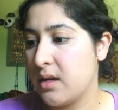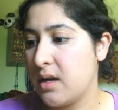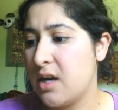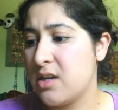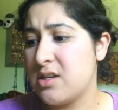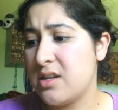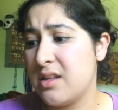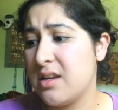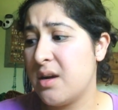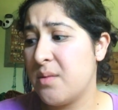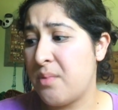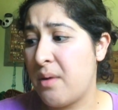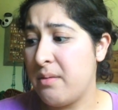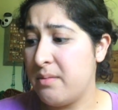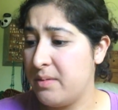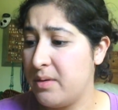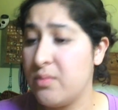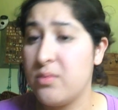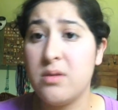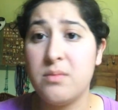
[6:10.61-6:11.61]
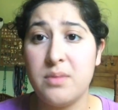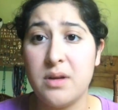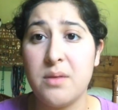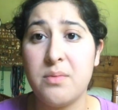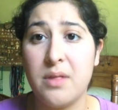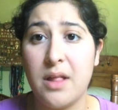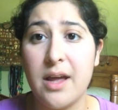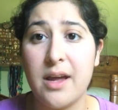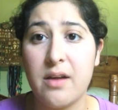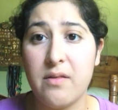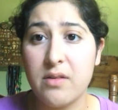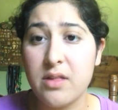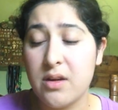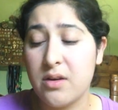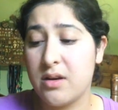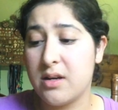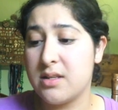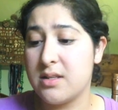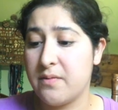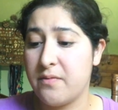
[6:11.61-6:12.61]
Actually, I think I probably will be applying everything
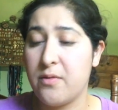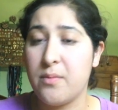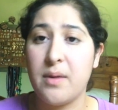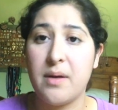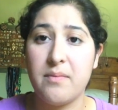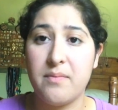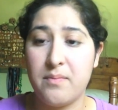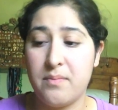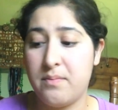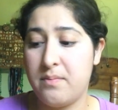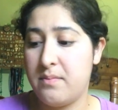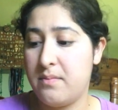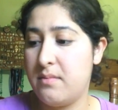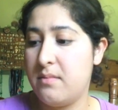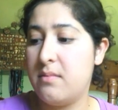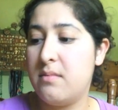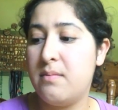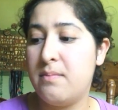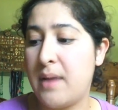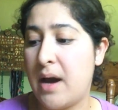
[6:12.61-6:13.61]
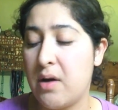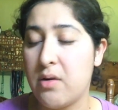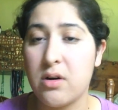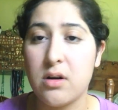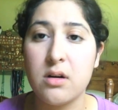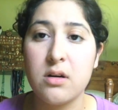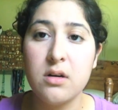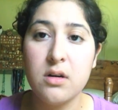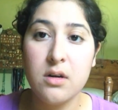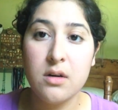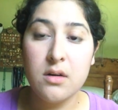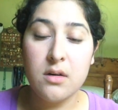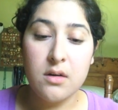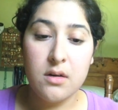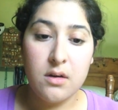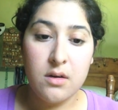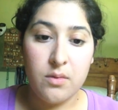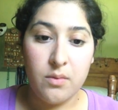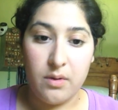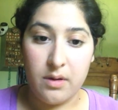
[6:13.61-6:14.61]
except for my powder
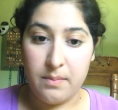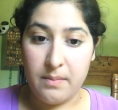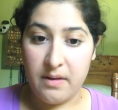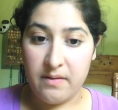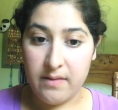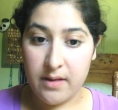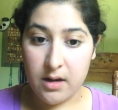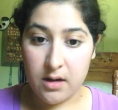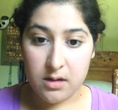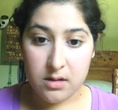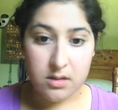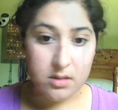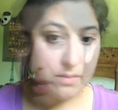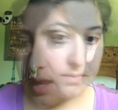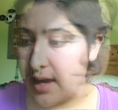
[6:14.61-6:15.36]
with my fingers.